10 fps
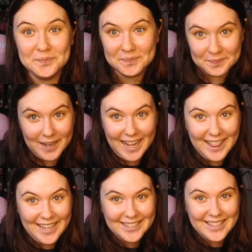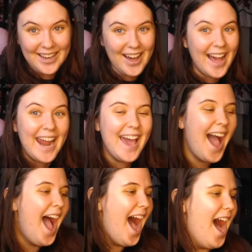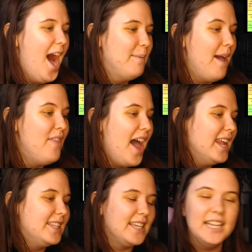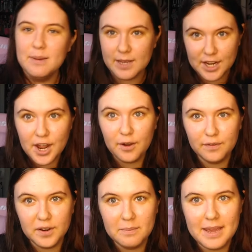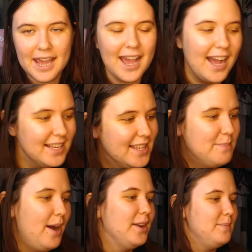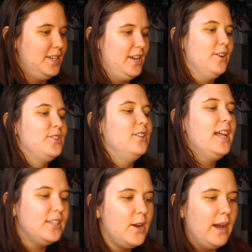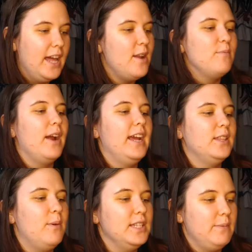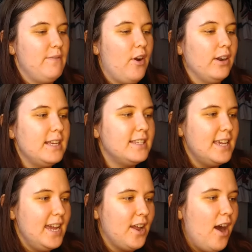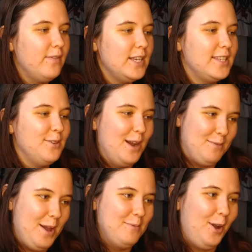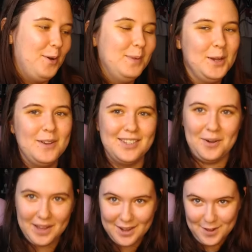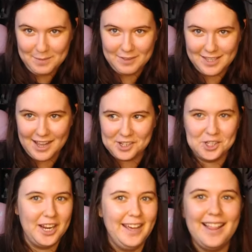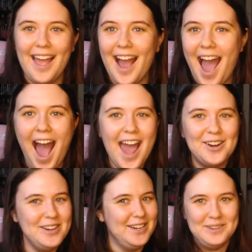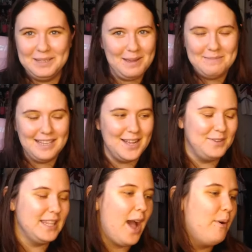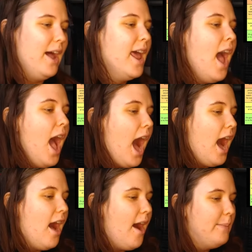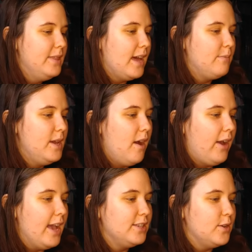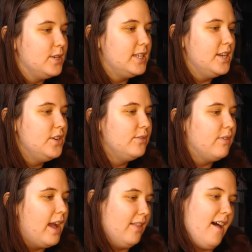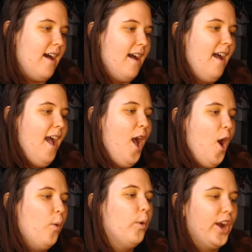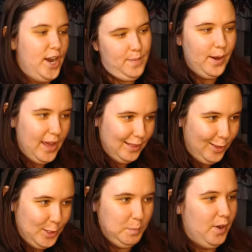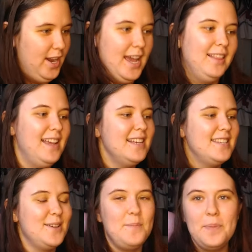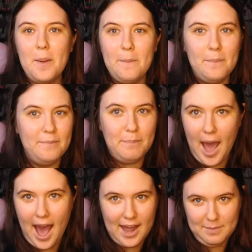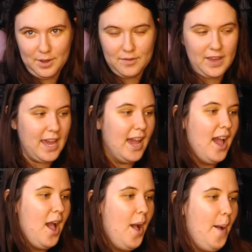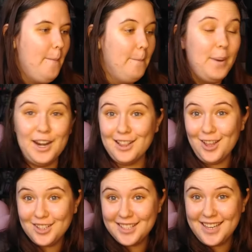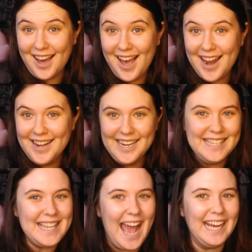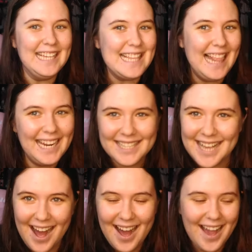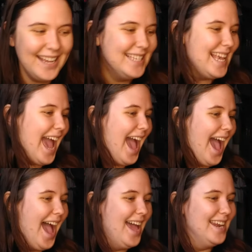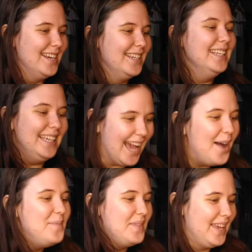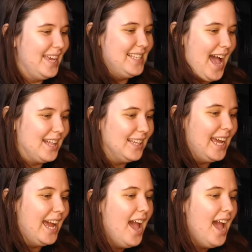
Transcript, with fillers: But he looked good. Um, and then it's going to be a no from me as the bottom tier. So let's go ahead and rank the ones that we've already seen. Obviously, Red, White, and Royal Blue is going in Film of the Century. Like, I don't need to explain myself with that one. Um, then we, okay, so Cinderella, we're going to put in Looked Pretty at least. Bad movie, but he looked good. He sang his little songs and, yep, Exactly.